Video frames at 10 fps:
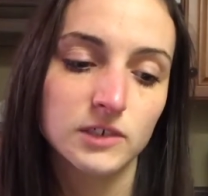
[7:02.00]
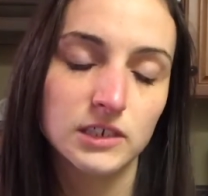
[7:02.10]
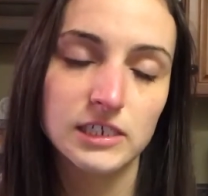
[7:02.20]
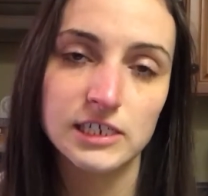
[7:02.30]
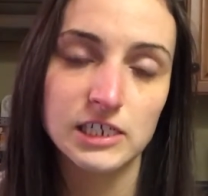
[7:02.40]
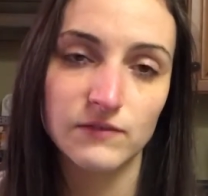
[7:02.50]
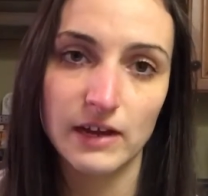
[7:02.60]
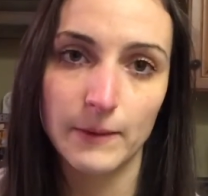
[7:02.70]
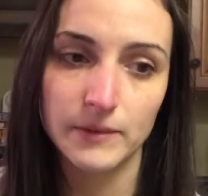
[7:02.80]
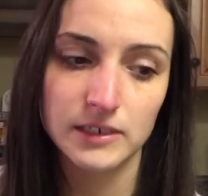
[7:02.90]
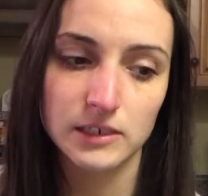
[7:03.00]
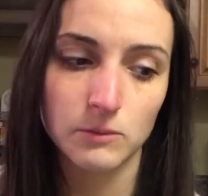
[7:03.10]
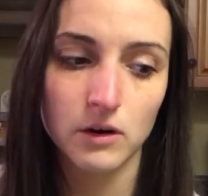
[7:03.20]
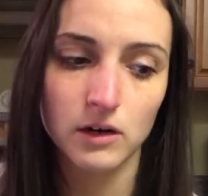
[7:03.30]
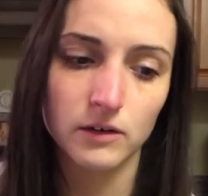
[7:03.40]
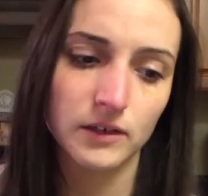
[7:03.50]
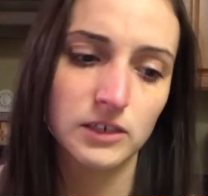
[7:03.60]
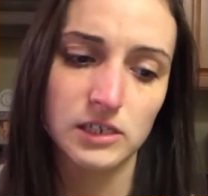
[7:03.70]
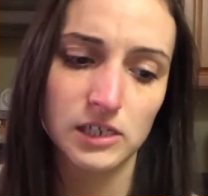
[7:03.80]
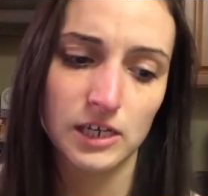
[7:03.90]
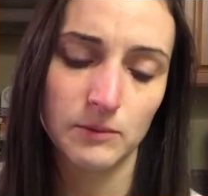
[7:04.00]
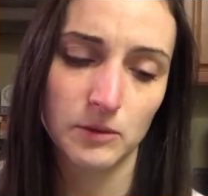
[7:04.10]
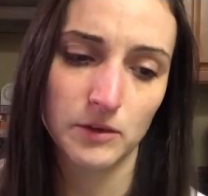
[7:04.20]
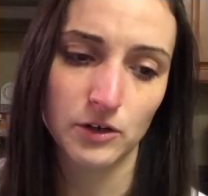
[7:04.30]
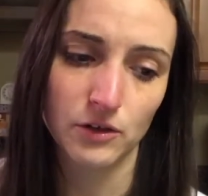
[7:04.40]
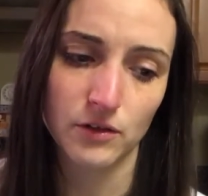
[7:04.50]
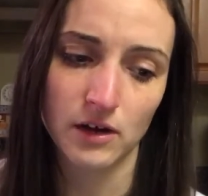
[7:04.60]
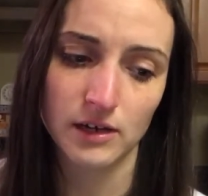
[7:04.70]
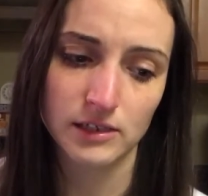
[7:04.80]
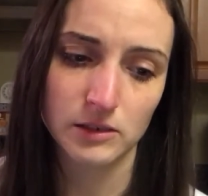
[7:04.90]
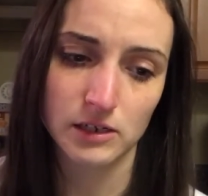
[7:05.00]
Lizzy's family tomorrow, and just keep them in your thoughts,